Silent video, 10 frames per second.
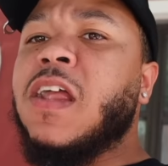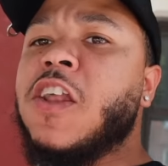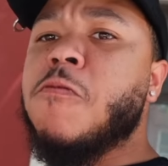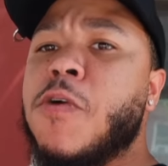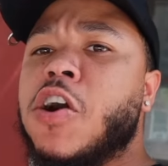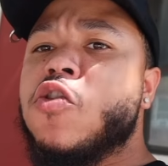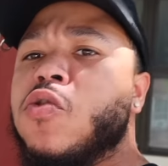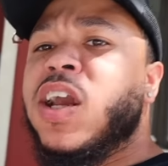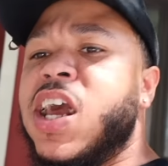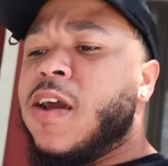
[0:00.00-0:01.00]
This burger is
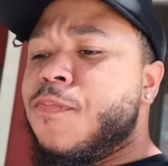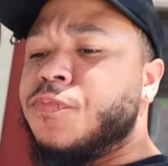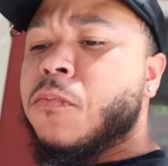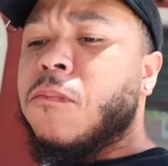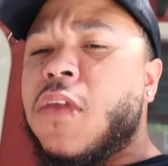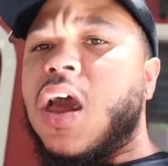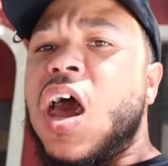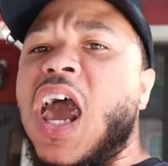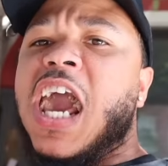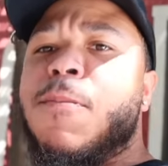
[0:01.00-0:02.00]
gonna get
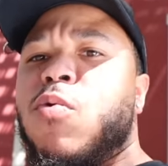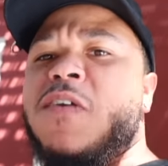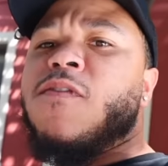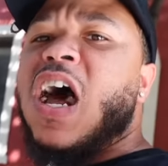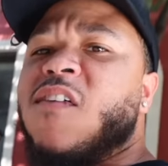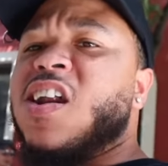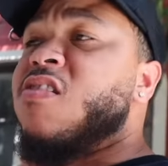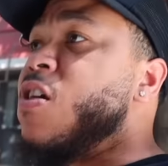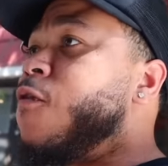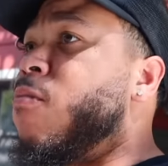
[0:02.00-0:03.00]
an 8.5 out of
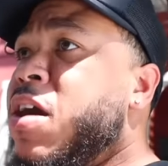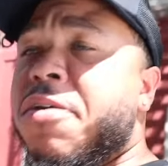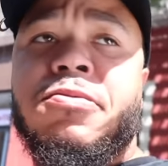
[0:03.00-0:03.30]
10 for me.